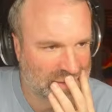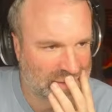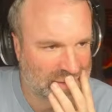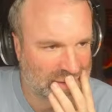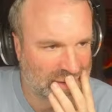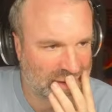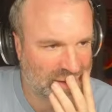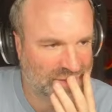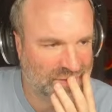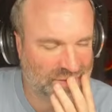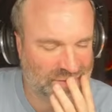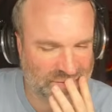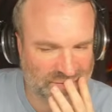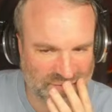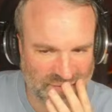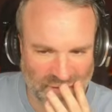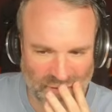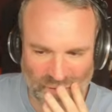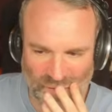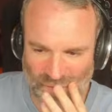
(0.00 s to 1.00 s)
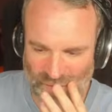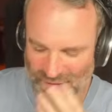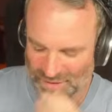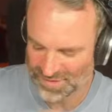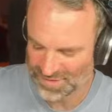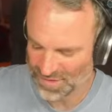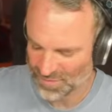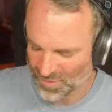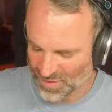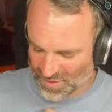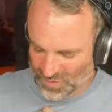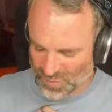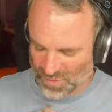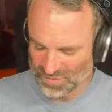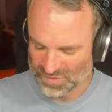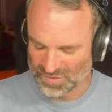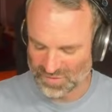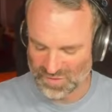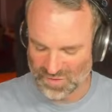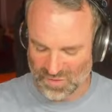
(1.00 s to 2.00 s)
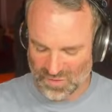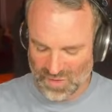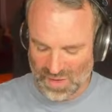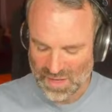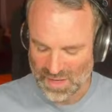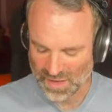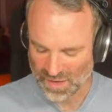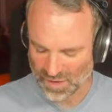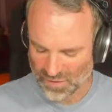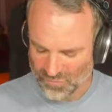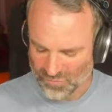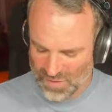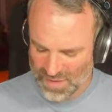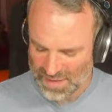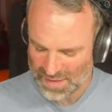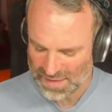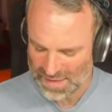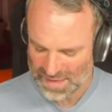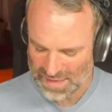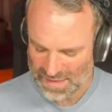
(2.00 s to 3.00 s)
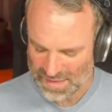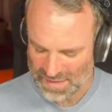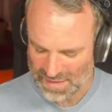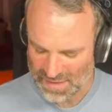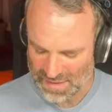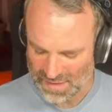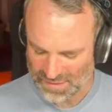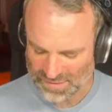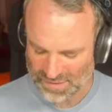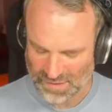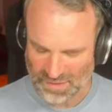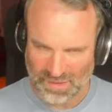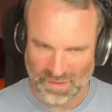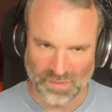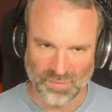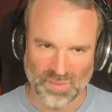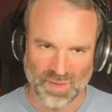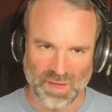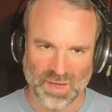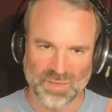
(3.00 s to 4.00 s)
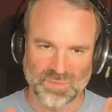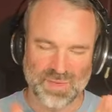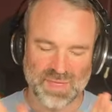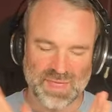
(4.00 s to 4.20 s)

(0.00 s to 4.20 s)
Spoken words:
it's so much work to do, and it's like I'm